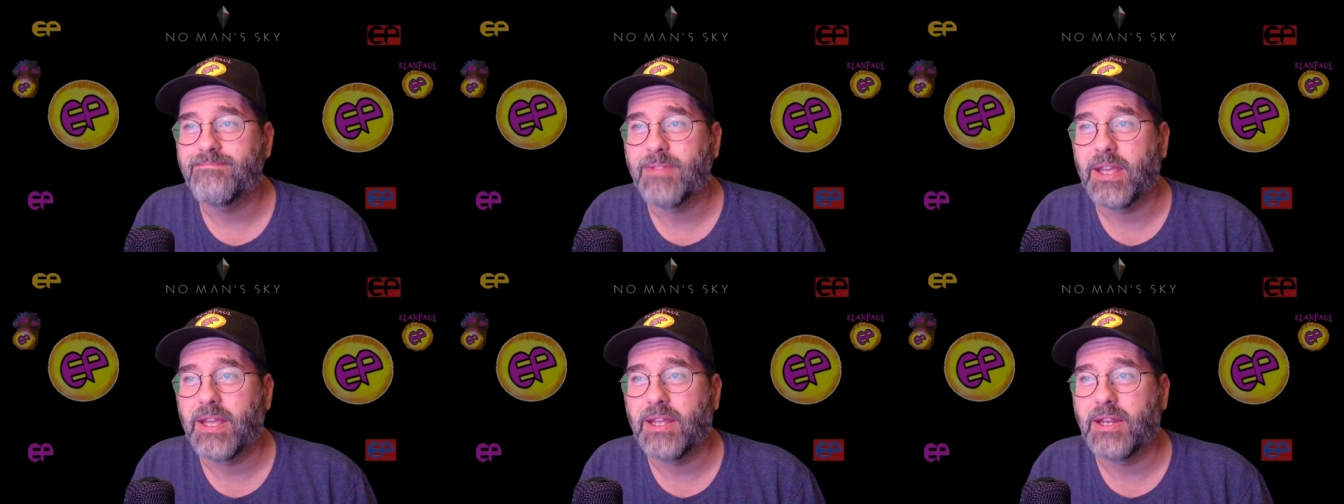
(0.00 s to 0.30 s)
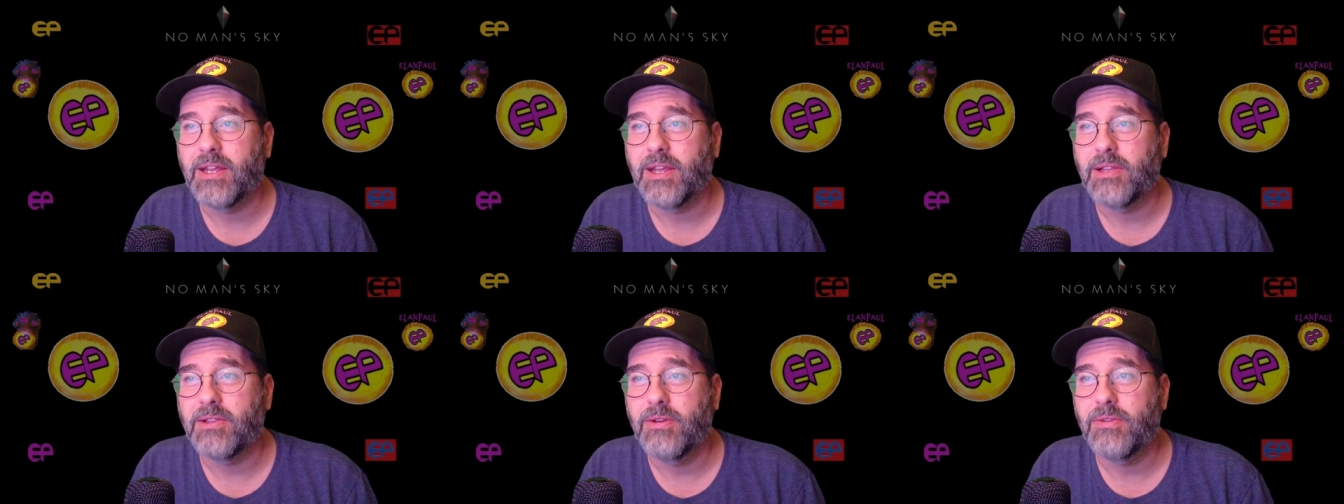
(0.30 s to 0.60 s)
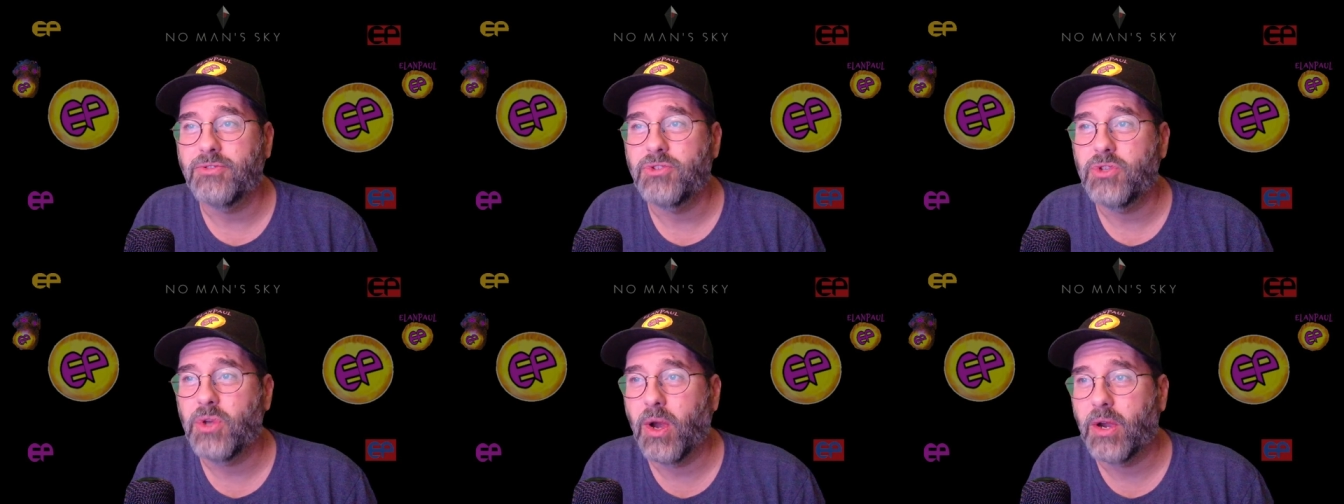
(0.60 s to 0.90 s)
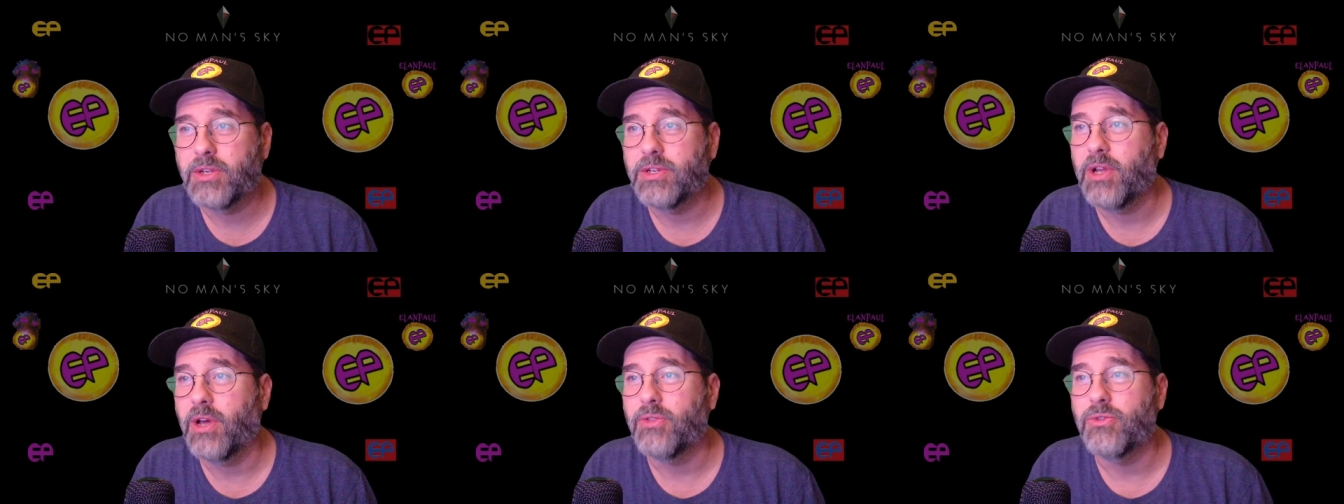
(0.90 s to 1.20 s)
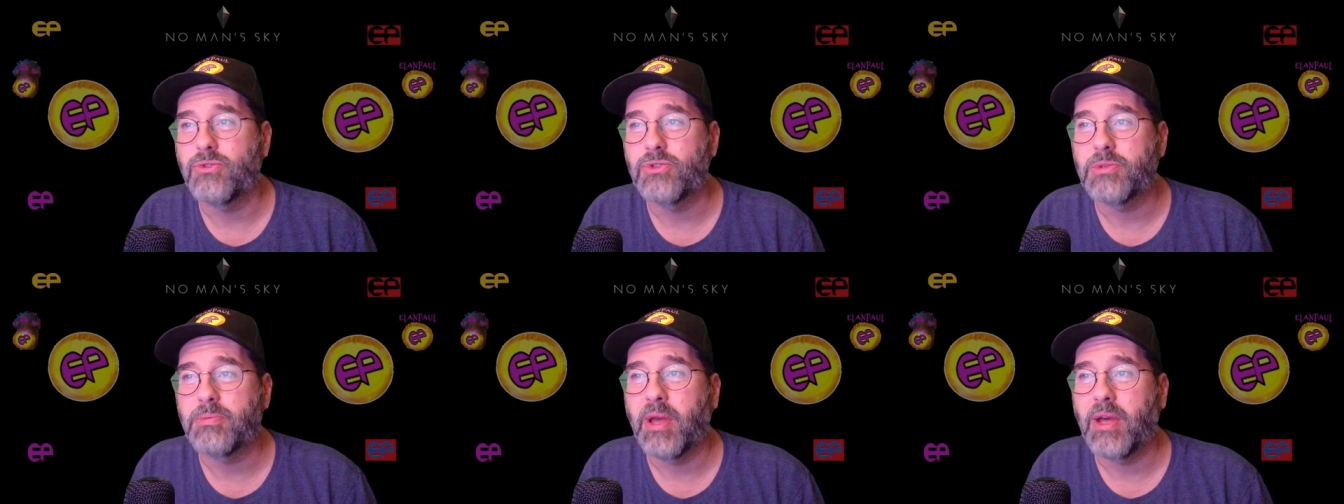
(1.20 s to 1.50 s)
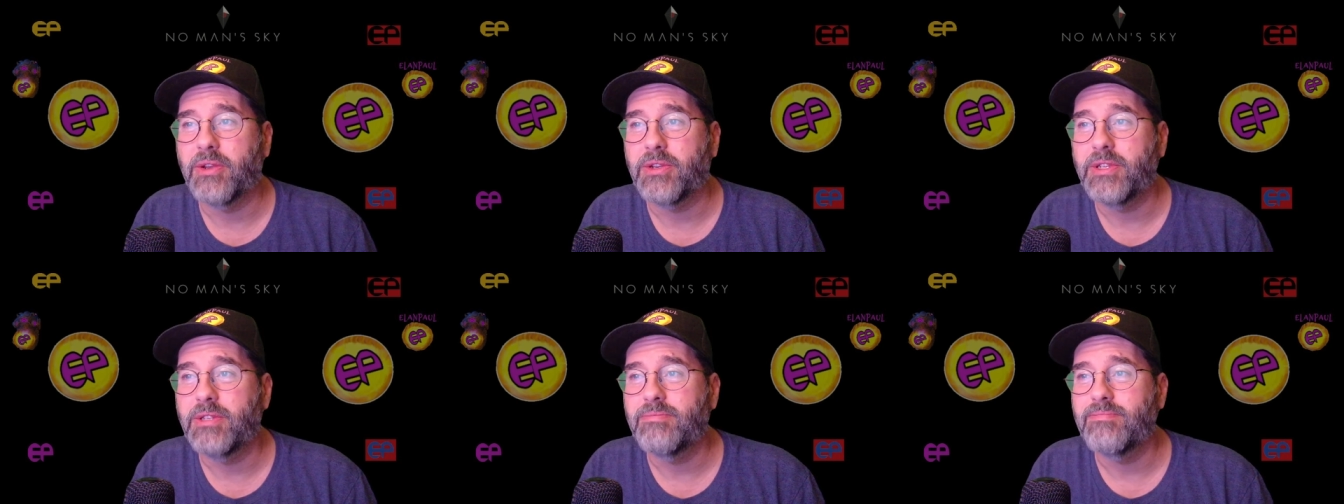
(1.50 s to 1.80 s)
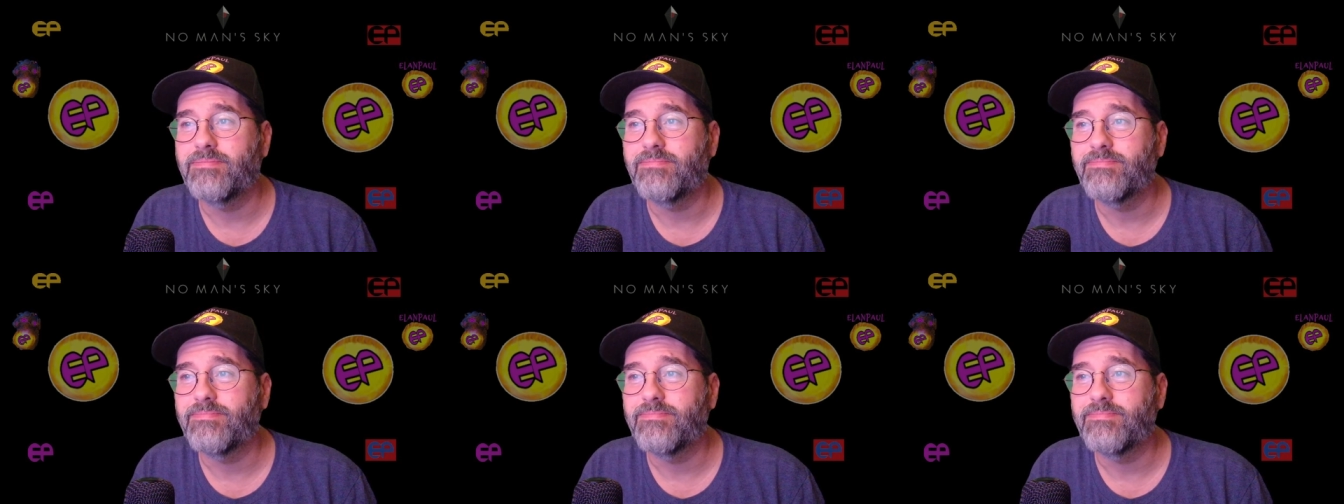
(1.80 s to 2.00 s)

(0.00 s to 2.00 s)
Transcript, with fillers: and I love talking to others about it.